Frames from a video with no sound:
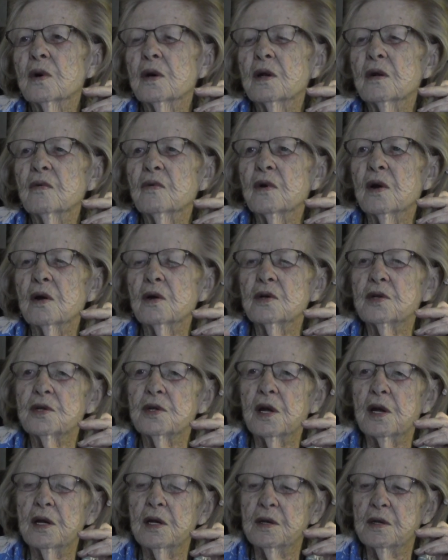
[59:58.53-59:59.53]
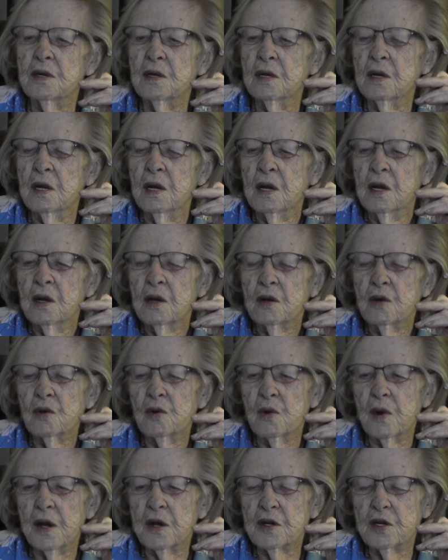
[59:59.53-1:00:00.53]
One of our state
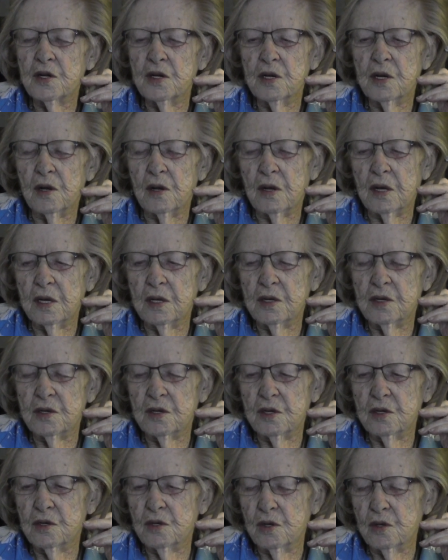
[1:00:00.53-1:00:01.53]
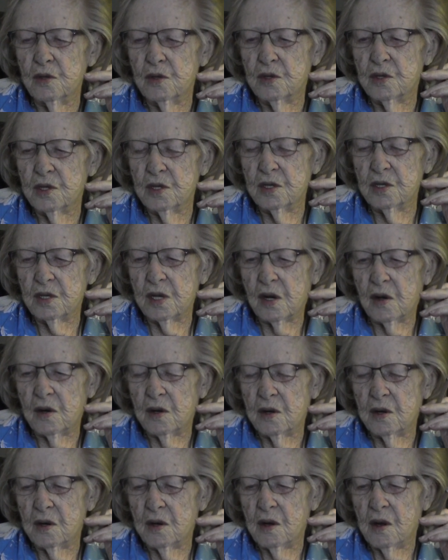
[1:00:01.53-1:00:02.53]
correctional institutes is
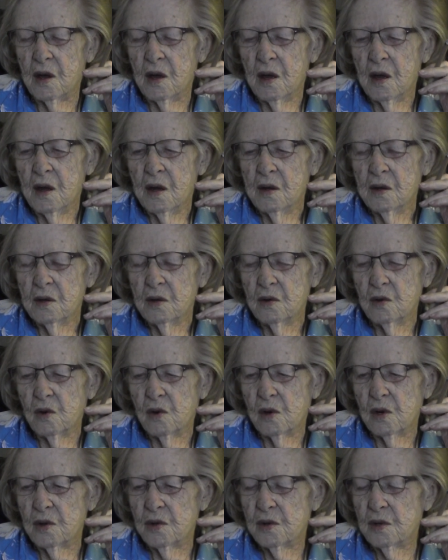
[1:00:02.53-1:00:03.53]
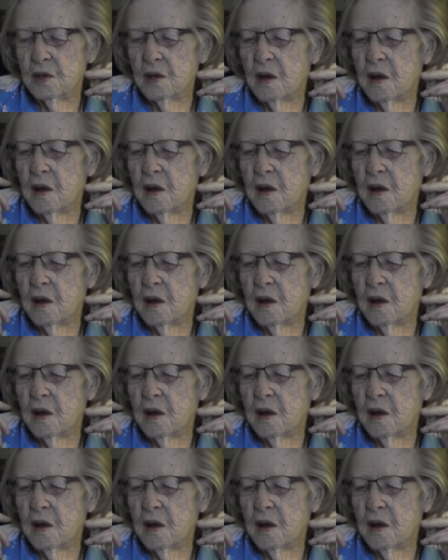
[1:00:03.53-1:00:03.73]
out north